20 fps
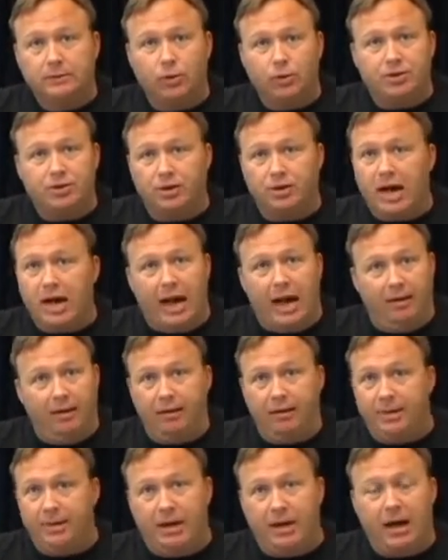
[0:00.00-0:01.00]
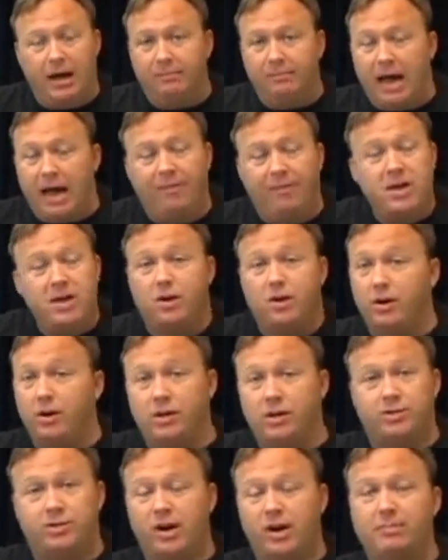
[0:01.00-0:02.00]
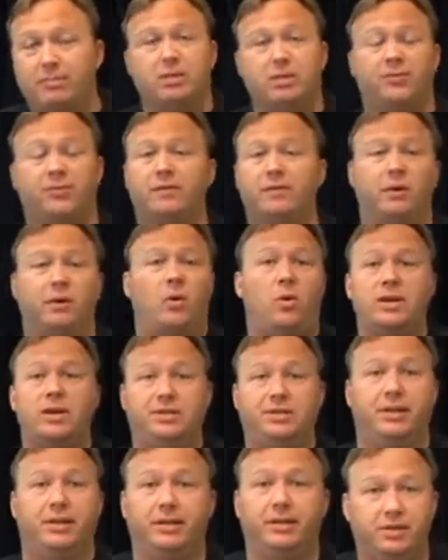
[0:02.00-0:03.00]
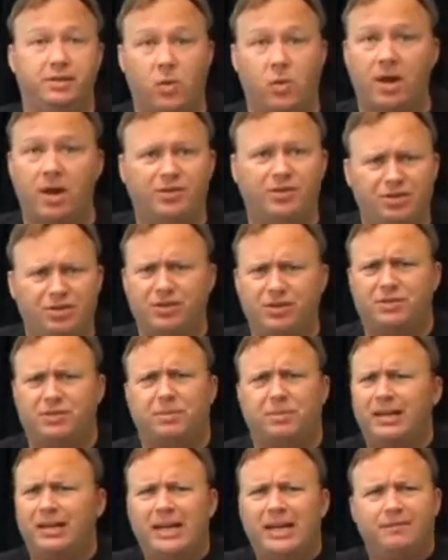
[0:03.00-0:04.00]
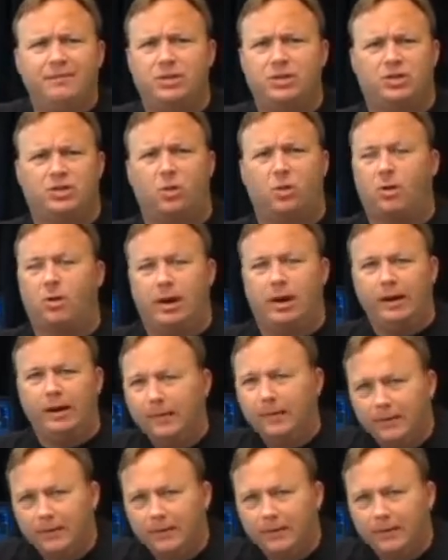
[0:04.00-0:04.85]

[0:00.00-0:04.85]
Richard, yeah. I think you're an extremist for even questioning this. Why don't you just believe the story?